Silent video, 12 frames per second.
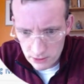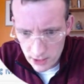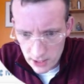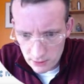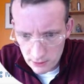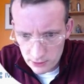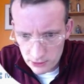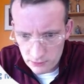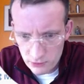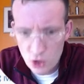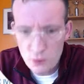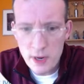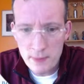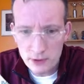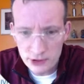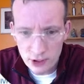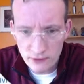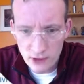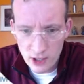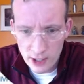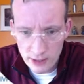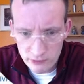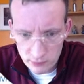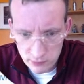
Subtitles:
So yeah, there's 2 people so far have